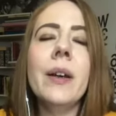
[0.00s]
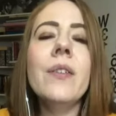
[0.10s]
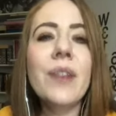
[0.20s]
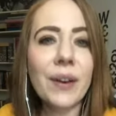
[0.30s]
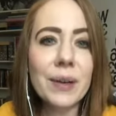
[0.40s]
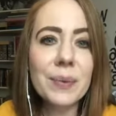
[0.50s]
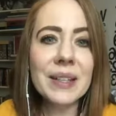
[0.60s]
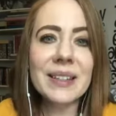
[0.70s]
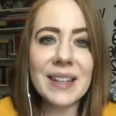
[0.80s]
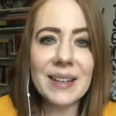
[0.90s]
very
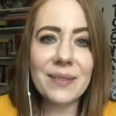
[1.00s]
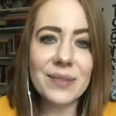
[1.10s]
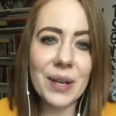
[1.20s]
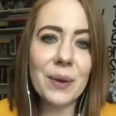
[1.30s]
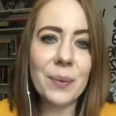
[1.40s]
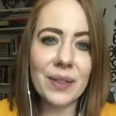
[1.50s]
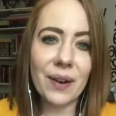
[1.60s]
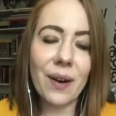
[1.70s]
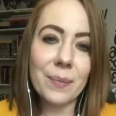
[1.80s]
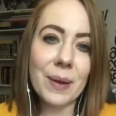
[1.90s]
relieved when they're
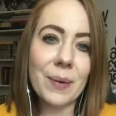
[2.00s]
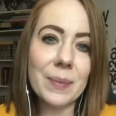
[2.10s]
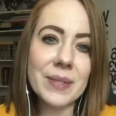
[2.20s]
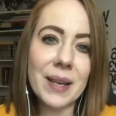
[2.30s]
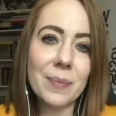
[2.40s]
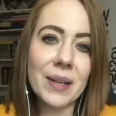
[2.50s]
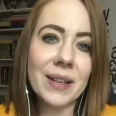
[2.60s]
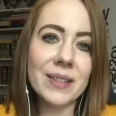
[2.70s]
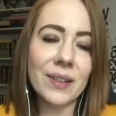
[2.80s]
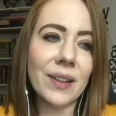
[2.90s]
on my website,
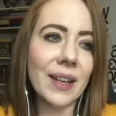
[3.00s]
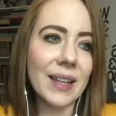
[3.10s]
because they're like,